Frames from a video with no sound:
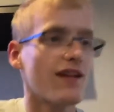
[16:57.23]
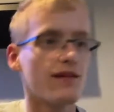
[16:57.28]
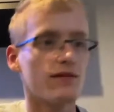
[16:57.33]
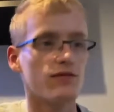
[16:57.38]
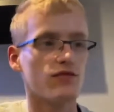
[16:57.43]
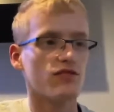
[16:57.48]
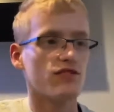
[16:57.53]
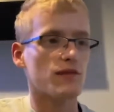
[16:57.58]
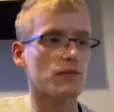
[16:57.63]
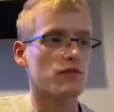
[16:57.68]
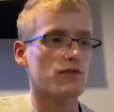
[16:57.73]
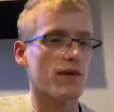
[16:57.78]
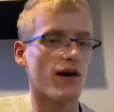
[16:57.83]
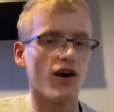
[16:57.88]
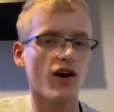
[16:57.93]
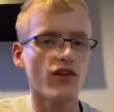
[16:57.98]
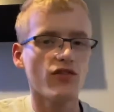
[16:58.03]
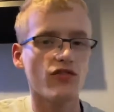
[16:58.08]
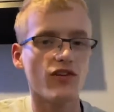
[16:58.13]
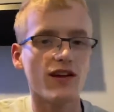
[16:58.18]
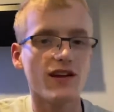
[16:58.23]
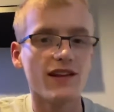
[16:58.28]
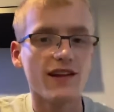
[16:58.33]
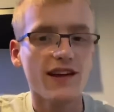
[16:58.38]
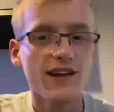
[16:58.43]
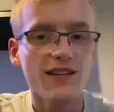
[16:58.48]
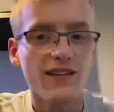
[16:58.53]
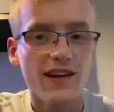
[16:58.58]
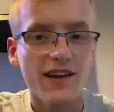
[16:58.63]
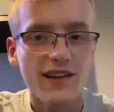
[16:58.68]
just seems a bit odd,
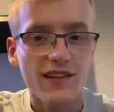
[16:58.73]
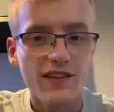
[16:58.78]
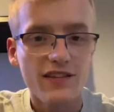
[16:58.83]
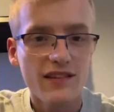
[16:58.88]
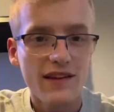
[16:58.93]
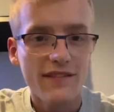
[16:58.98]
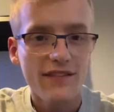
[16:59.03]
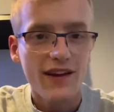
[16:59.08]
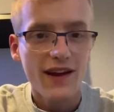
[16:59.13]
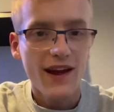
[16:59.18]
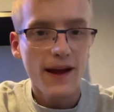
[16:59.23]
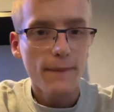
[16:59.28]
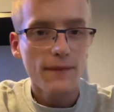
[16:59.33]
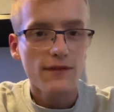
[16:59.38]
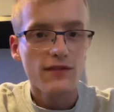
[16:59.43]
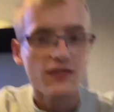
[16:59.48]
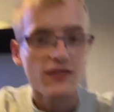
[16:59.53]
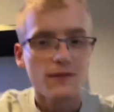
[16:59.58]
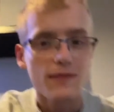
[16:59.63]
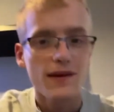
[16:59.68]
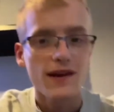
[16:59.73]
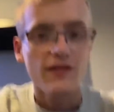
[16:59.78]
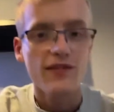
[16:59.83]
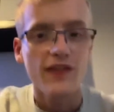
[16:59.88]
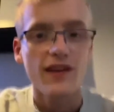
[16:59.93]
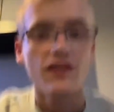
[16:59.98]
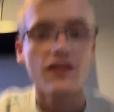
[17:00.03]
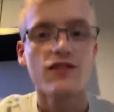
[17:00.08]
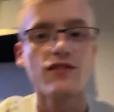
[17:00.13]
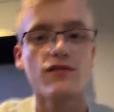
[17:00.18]
really. Like, this never happens to me. If it
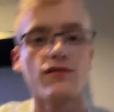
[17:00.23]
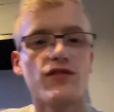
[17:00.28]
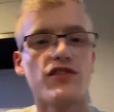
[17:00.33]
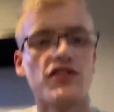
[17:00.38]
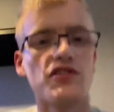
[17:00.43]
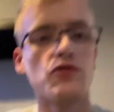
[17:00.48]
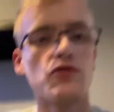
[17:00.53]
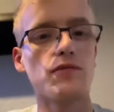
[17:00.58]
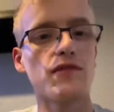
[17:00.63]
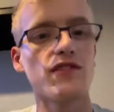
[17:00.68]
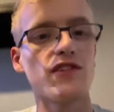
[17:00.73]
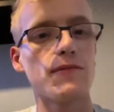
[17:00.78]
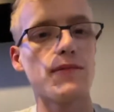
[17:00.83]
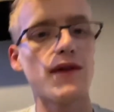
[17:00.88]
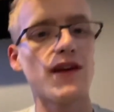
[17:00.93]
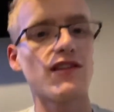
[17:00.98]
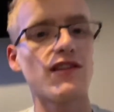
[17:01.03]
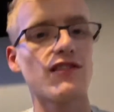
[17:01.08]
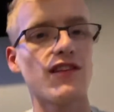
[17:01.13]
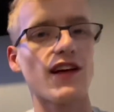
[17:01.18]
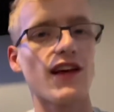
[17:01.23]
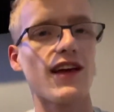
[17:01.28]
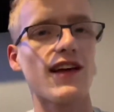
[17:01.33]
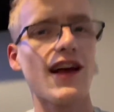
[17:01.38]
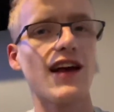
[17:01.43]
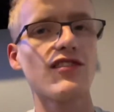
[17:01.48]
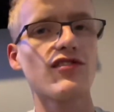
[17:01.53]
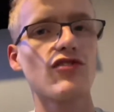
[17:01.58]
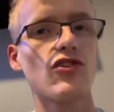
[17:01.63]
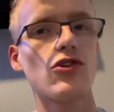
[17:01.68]
is something to do with Mr. Beast, like a
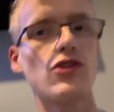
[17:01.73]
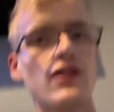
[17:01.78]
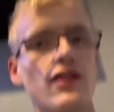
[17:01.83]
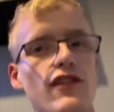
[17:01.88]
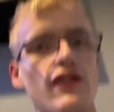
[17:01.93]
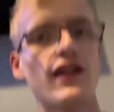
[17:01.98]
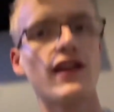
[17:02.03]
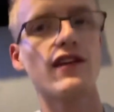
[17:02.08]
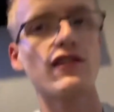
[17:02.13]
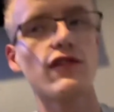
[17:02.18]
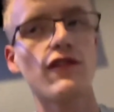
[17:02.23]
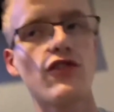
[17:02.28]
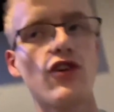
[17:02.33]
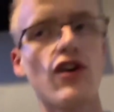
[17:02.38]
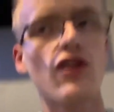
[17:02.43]
cast call and things. I've got a